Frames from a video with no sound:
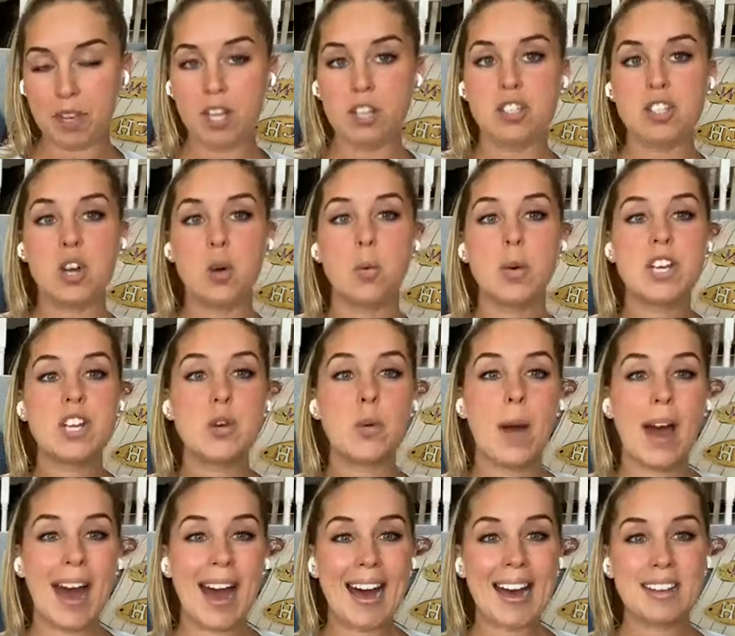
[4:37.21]
So when
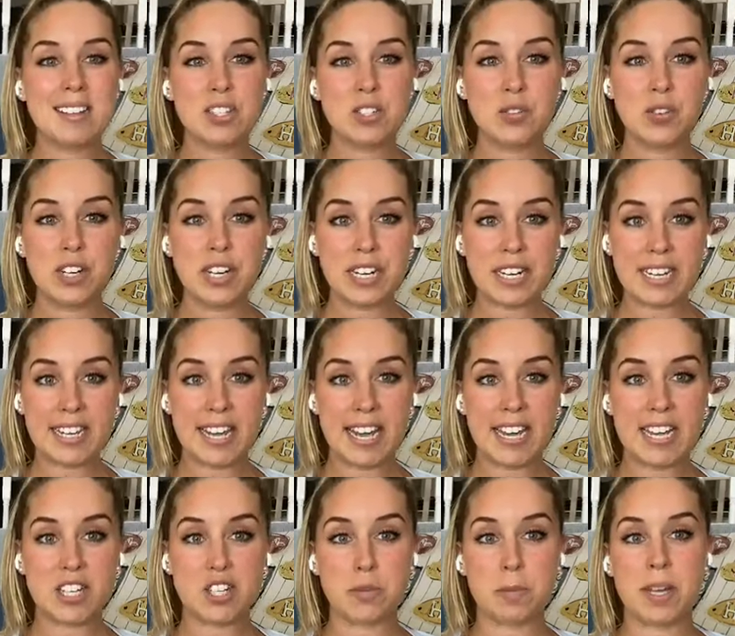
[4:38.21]
you ask for
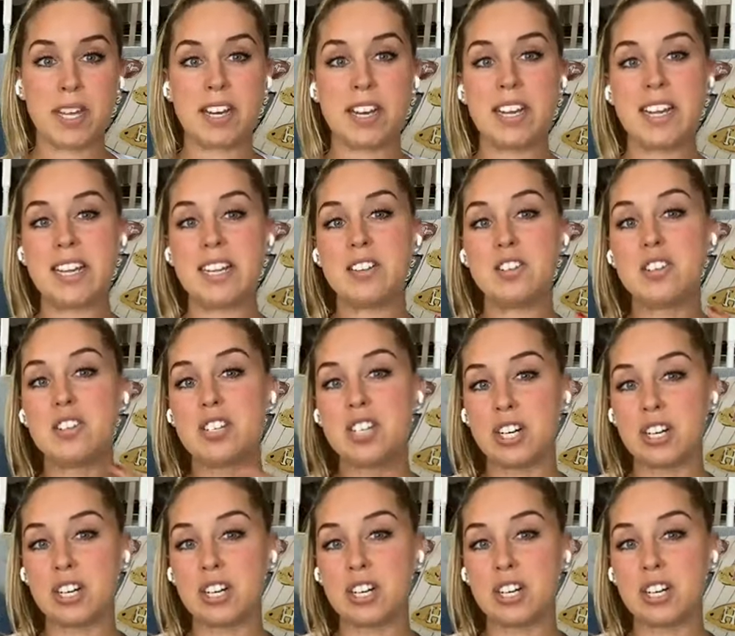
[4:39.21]
engagement in